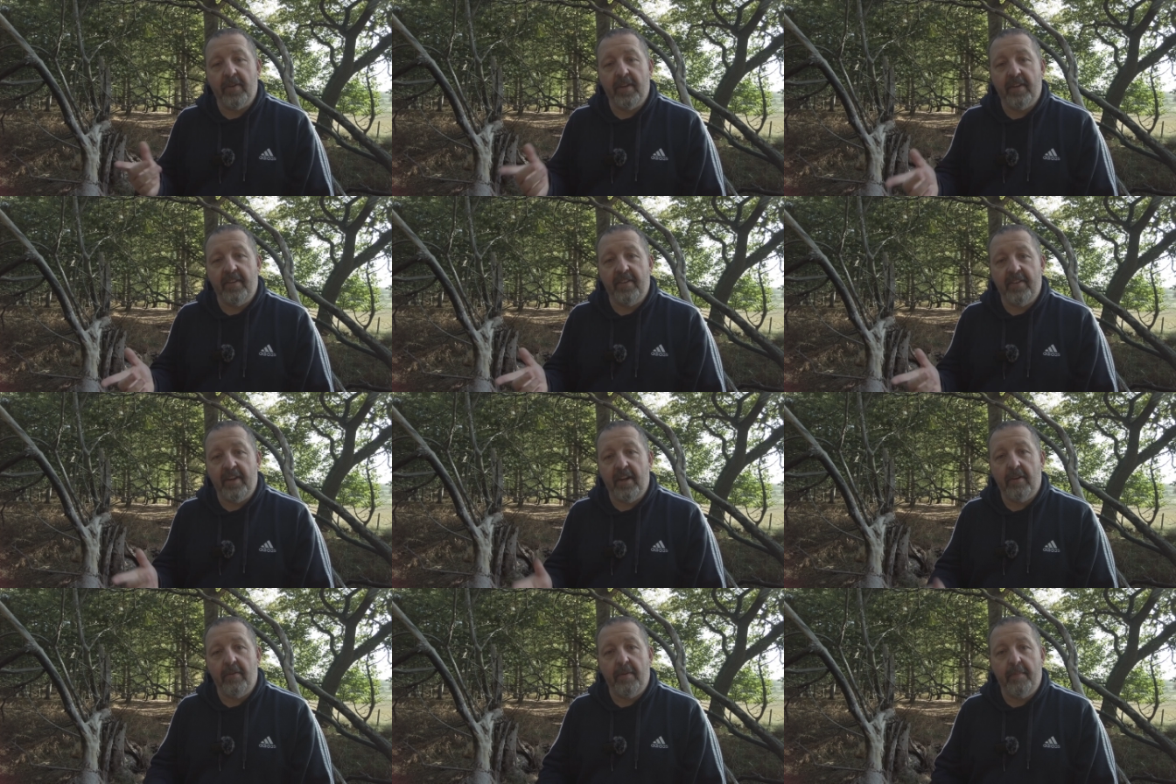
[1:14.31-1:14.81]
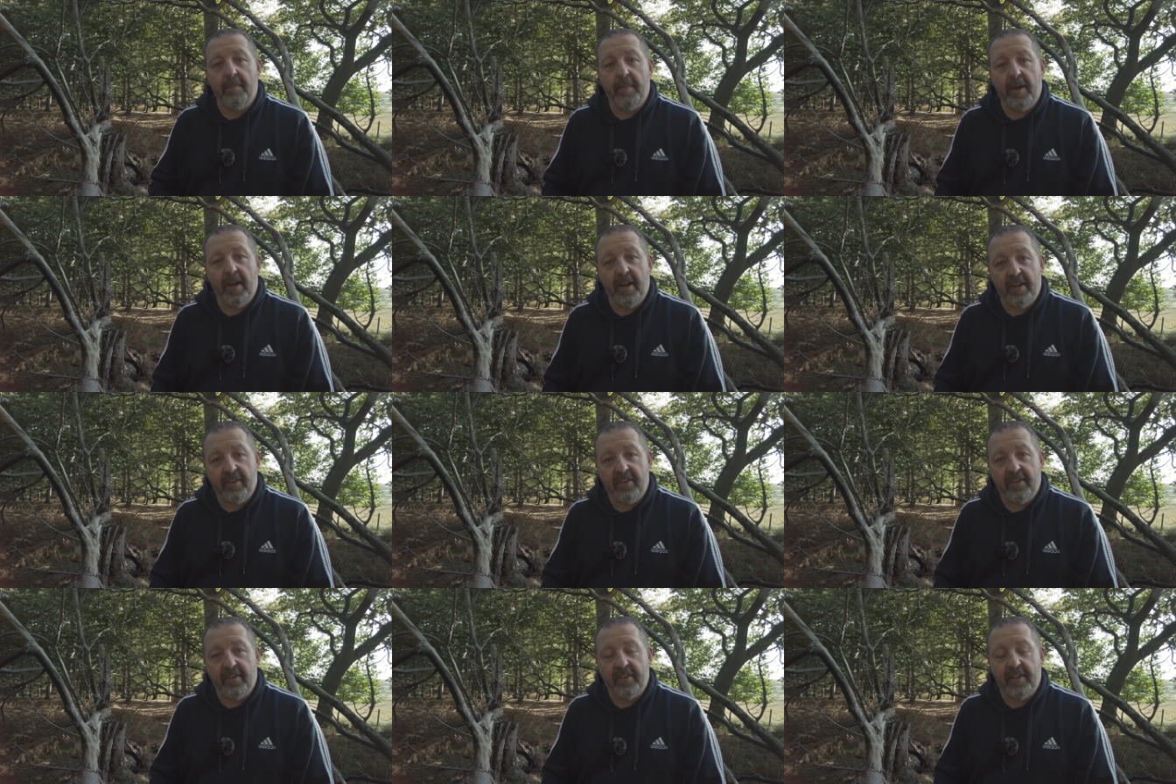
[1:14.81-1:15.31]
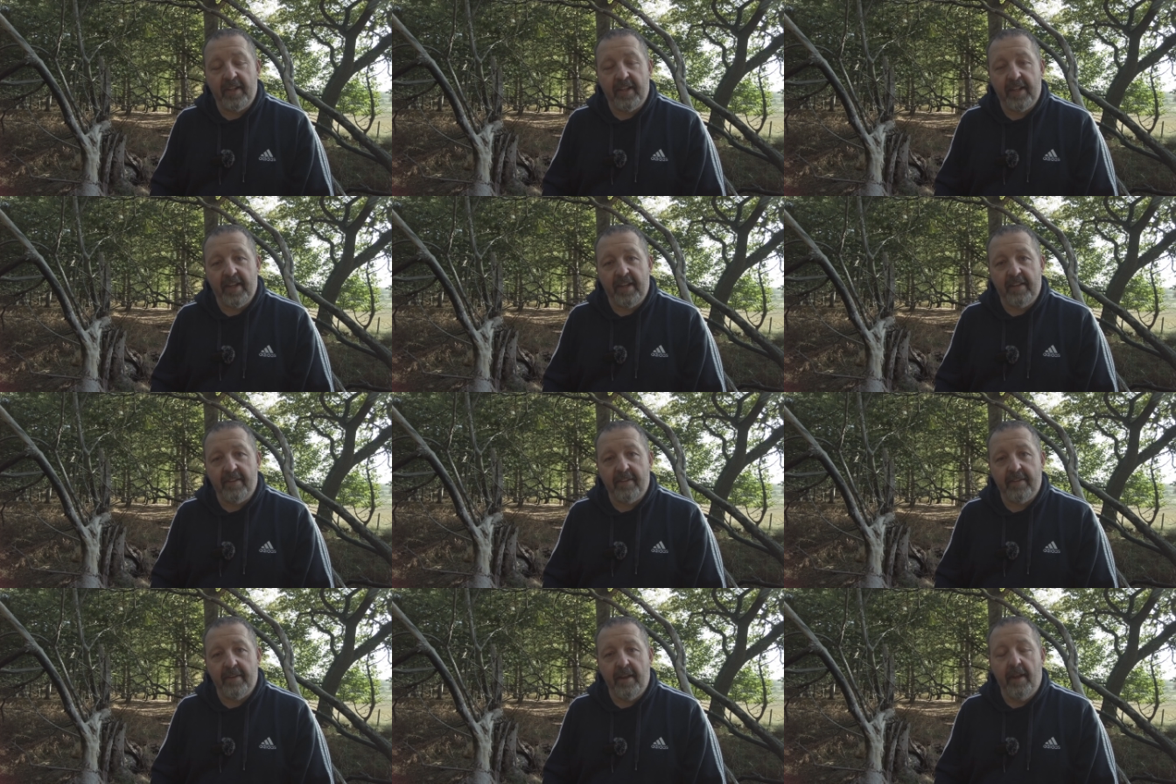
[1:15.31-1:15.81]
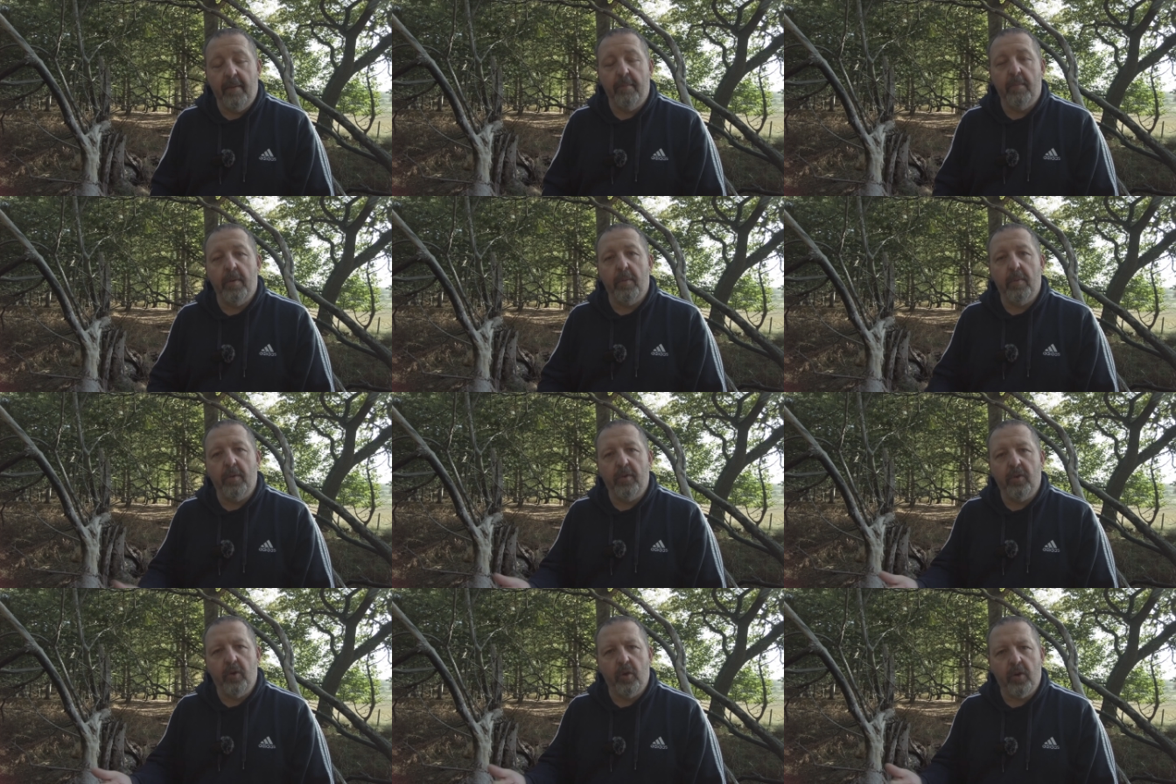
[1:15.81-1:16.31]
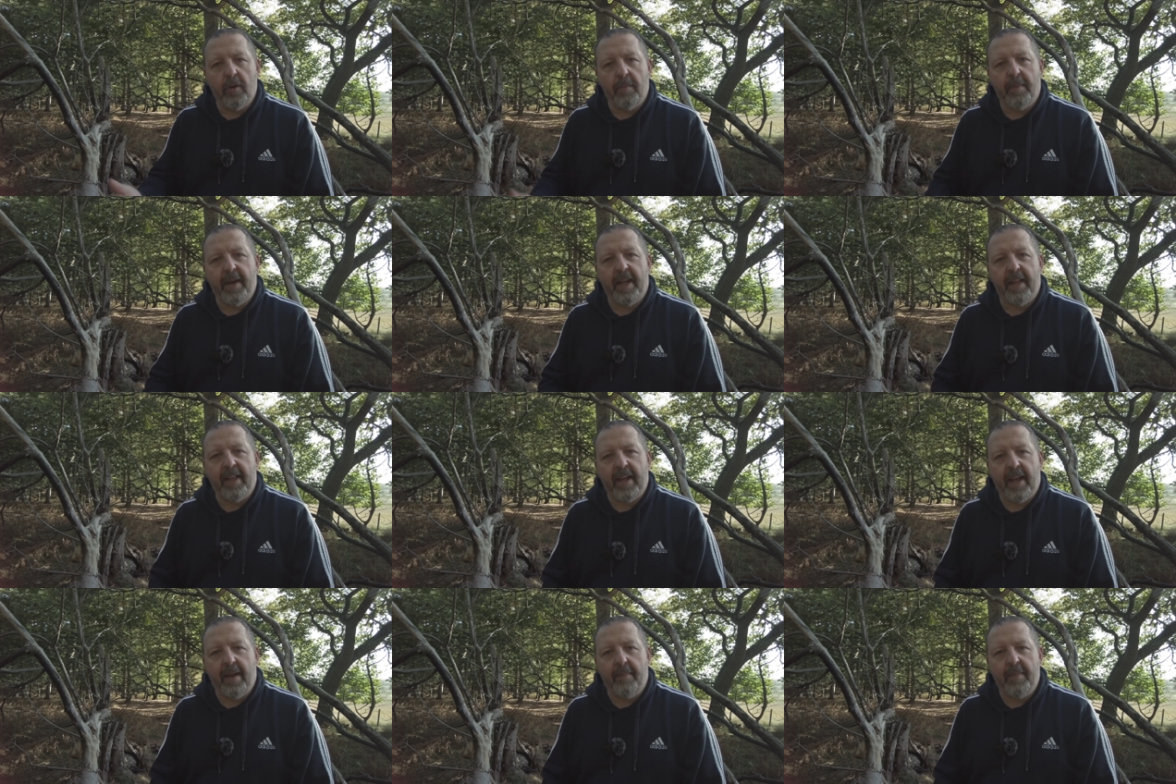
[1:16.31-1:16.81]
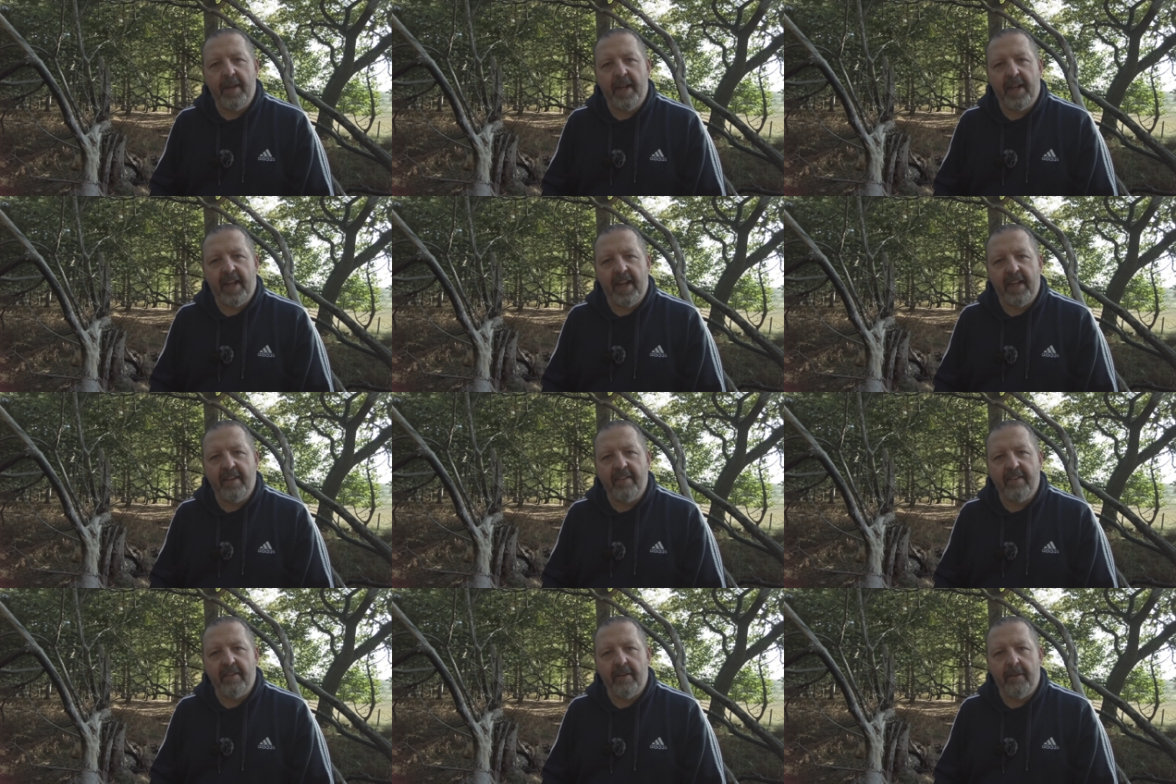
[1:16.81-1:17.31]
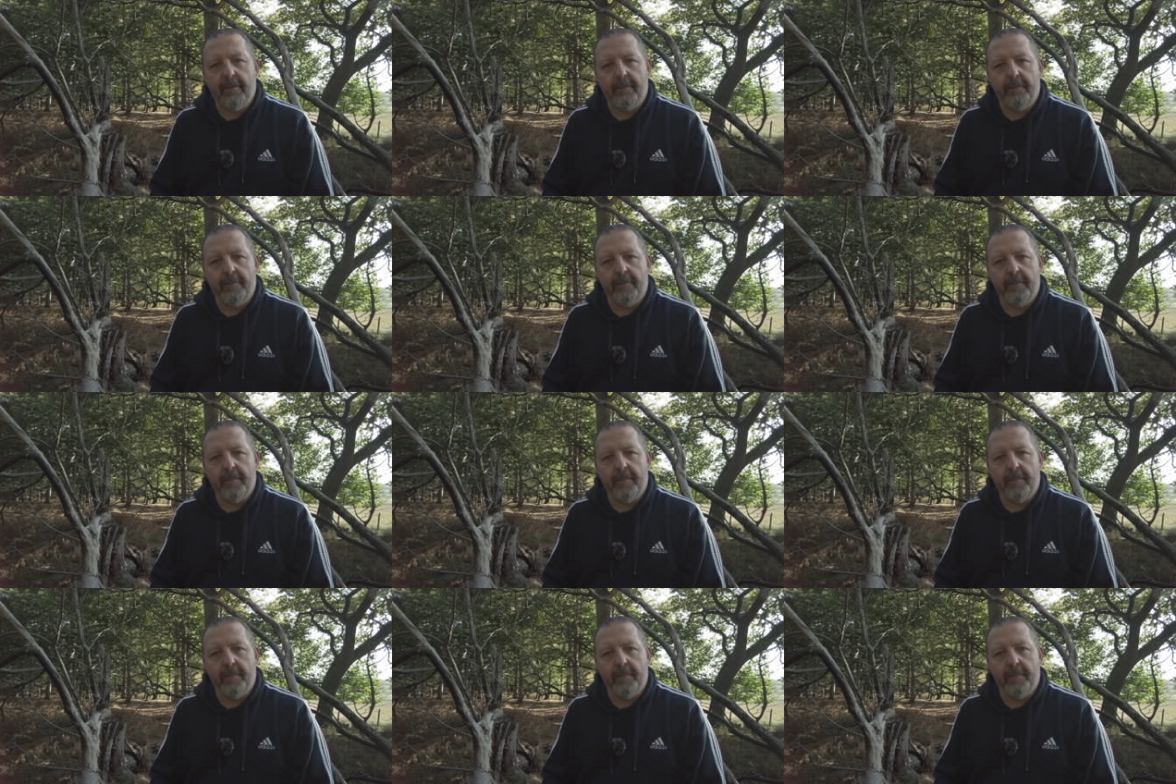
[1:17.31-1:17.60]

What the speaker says: considering purchasing this, but we'll talk about that a bit later.